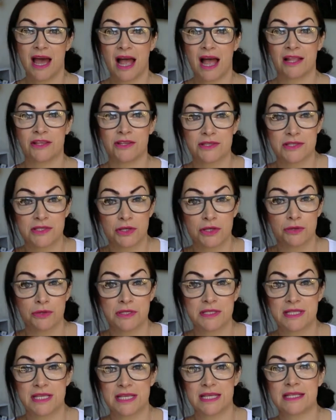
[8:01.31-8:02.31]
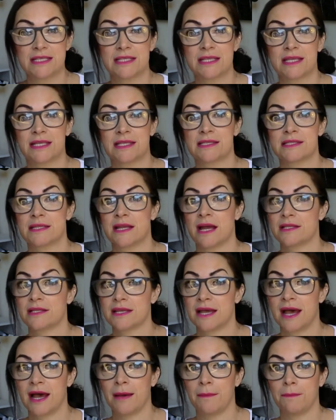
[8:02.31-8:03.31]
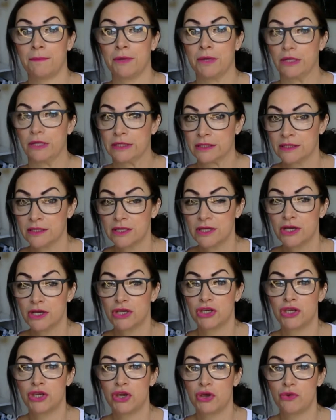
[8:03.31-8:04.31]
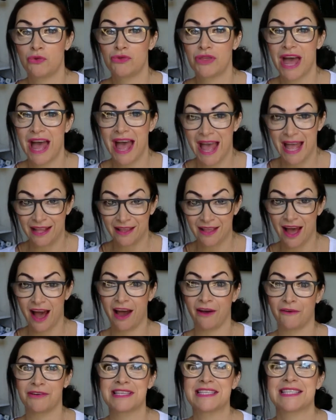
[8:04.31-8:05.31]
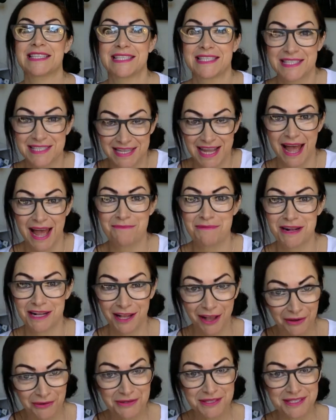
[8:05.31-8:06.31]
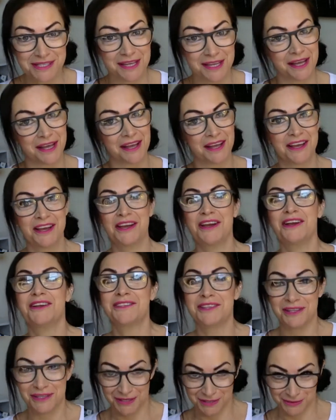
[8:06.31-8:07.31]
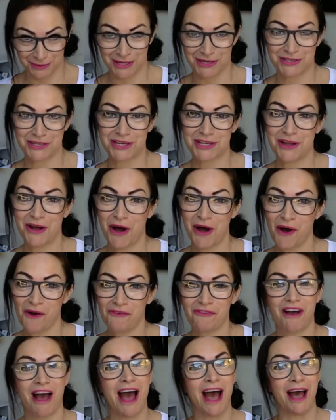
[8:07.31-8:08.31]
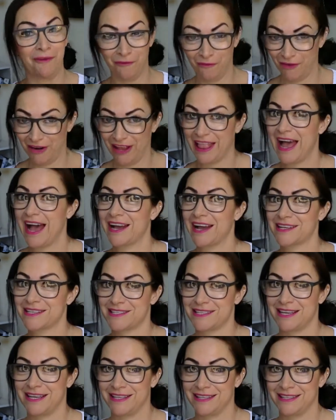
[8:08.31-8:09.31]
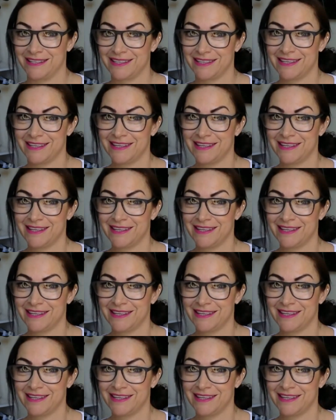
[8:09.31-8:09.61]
And as soon as these things start to happen, you then are a step closer to switching off and relaxing.